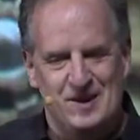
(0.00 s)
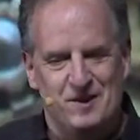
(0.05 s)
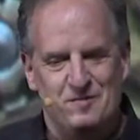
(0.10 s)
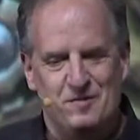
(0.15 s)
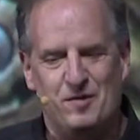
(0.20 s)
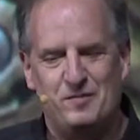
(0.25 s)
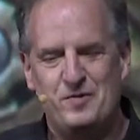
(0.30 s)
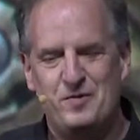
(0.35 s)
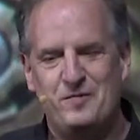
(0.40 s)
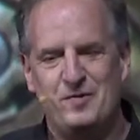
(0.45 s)

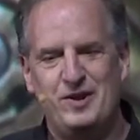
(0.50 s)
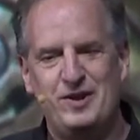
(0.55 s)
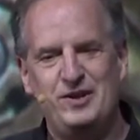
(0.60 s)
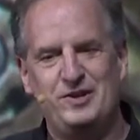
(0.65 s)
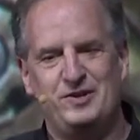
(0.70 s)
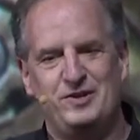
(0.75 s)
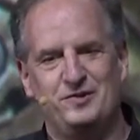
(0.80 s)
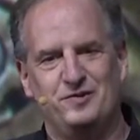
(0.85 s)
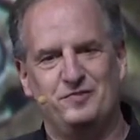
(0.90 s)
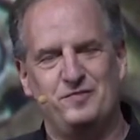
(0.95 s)
What we want to
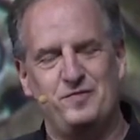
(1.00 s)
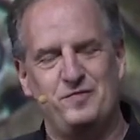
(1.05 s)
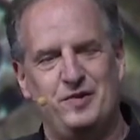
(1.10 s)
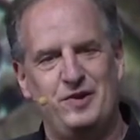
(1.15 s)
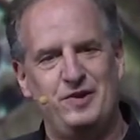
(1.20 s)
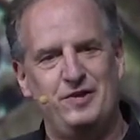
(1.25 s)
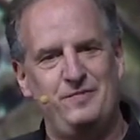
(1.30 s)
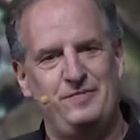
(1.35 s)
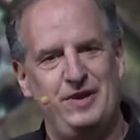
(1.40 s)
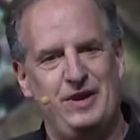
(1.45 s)
do is we
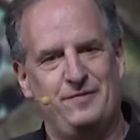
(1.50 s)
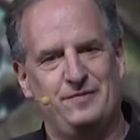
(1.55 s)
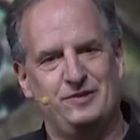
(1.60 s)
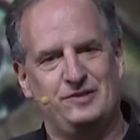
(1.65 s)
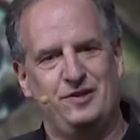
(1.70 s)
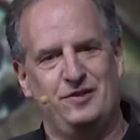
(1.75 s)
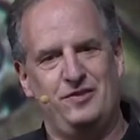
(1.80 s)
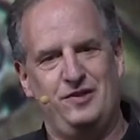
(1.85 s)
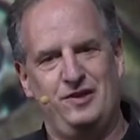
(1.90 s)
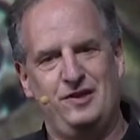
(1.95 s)
want to be able
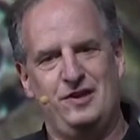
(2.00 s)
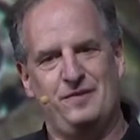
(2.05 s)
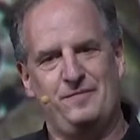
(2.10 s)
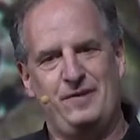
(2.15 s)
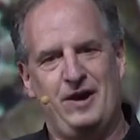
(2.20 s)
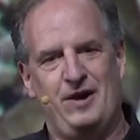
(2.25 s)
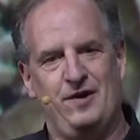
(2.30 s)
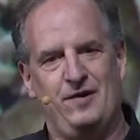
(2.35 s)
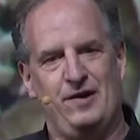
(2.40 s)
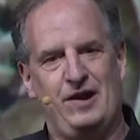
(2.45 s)
to think
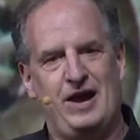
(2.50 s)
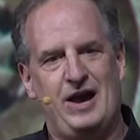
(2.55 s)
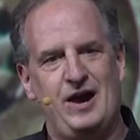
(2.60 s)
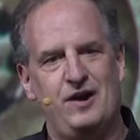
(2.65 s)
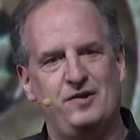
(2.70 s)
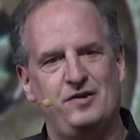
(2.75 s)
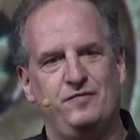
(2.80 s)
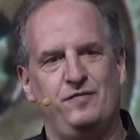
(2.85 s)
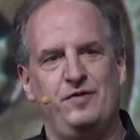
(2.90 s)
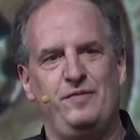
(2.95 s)
about how
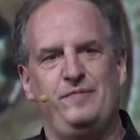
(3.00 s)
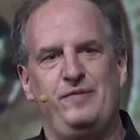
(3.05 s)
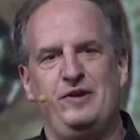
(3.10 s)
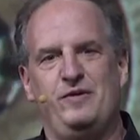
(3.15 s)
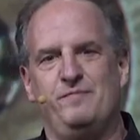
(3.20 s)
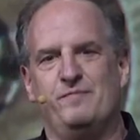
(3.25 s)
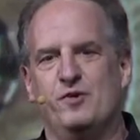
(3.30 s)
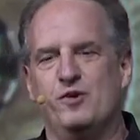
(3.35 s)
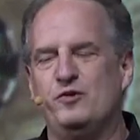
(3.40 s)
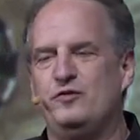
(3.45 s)
can we be
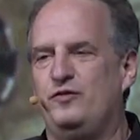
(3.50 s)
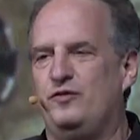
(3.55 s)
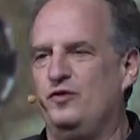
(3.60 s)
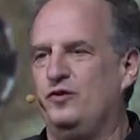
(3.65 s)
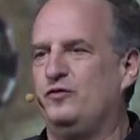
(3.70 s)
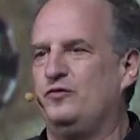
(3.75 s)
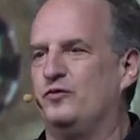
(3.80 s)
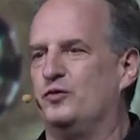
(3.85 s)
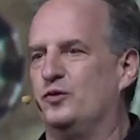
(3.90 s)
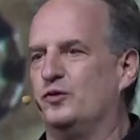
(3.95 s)
most
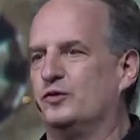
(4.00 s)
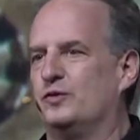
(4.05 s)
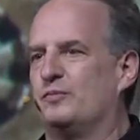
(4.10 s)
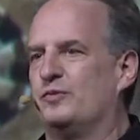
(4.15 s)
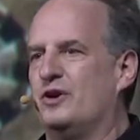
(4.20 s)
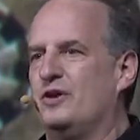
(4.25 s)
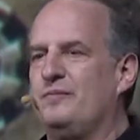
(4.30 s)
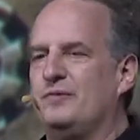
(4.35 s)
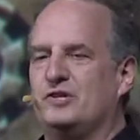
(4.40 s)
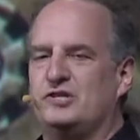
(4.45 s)
useful to
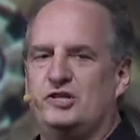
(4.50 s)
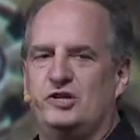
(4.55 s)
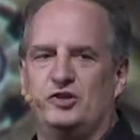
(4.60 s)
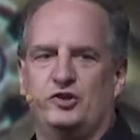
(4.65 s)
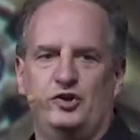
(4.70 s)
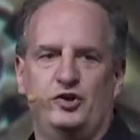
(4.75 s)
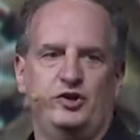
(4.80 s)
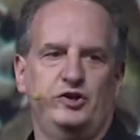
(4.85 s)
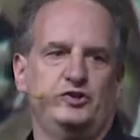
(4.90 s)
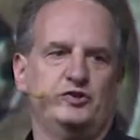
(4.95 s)
bring machine
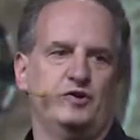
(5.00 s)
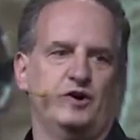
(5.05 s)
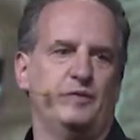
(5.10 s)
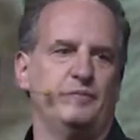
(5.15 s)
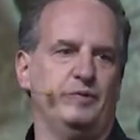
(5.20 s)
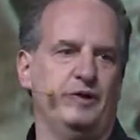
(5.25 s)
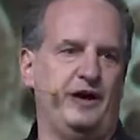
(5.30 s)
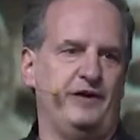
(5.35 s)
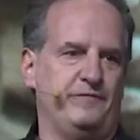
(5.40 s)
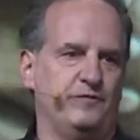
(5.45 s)
learning to our
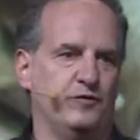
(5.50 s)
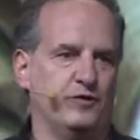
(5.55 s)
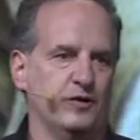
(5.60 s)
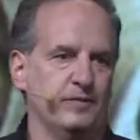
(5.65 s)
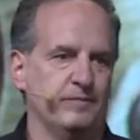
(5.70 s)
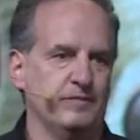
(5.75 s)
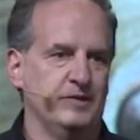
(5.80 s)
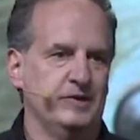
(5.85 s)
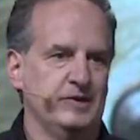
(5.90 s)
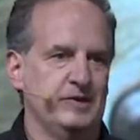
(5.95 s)

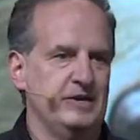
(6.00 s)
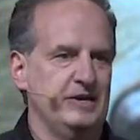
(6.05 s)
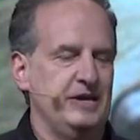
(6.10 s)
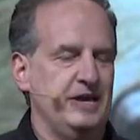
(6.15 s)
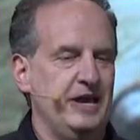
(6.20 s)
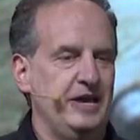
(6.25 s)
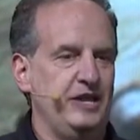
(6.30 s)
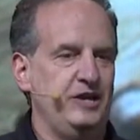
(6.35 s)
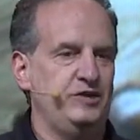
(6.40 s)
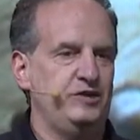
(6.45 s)
platform.
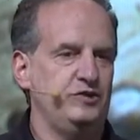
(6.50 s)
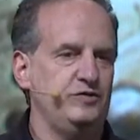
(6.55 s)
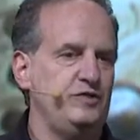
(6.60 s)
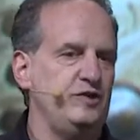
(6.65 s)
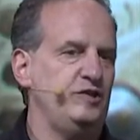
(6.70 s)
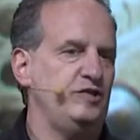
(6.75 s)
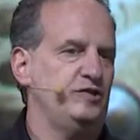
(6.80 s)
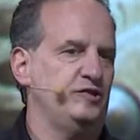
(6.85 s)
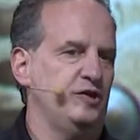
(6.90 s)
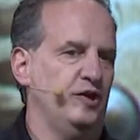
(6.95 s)
And in
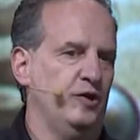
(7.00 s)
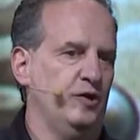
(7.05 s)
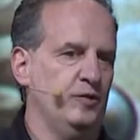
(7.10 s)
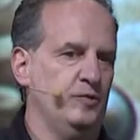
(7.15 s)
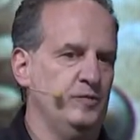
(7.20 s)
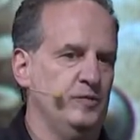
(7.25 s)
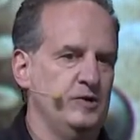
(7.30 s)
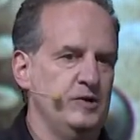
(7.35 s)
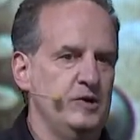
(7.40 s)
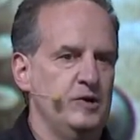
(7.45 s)
doing
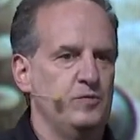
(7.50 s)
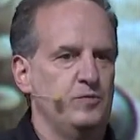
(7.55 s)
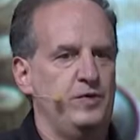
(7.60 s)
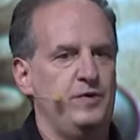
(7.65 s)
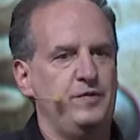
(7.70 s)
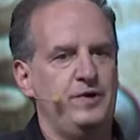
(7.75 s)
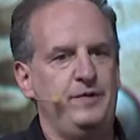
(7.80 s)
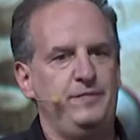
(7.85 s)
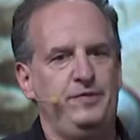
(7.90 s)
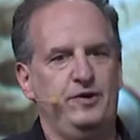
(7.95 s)
so, we
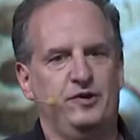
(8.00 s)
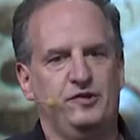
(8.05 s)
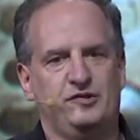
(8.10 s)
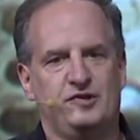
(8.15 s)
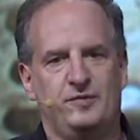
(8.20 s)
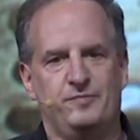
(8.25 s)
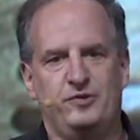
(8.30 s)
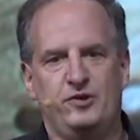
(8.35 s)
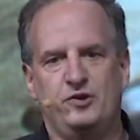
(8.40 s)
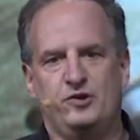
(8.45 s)
want to build
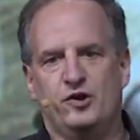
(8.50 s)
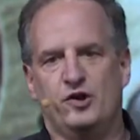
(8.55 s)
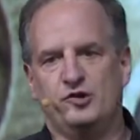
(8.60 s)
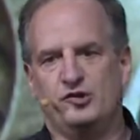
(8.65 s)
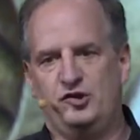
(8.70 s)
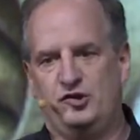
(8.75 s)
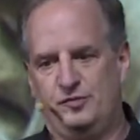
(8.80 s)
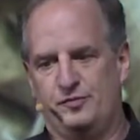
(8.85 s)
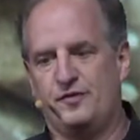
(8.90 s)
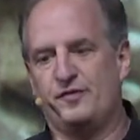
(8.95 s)
something called
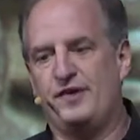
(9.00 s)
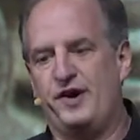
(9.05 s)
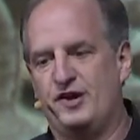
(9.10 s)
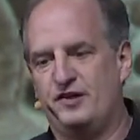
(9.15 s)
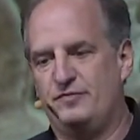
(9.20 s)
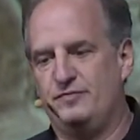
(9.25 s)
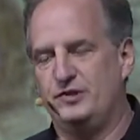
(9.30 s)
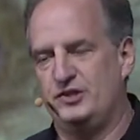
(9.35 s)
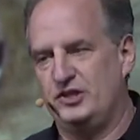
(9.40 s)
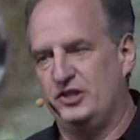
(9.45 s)

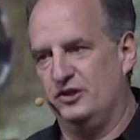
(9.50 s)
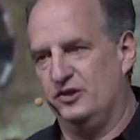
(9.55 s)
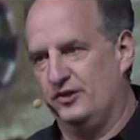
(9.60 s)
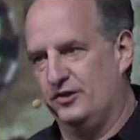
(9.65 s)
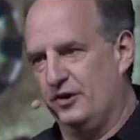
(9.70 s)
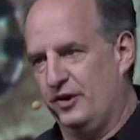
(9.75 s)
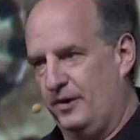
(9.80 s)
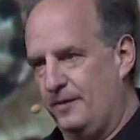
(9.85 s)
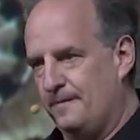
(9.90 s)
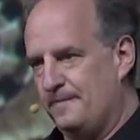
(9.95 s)
supervised machine
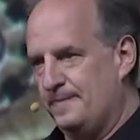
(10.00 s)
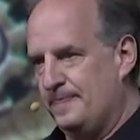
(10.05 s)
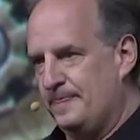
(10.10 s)
learning.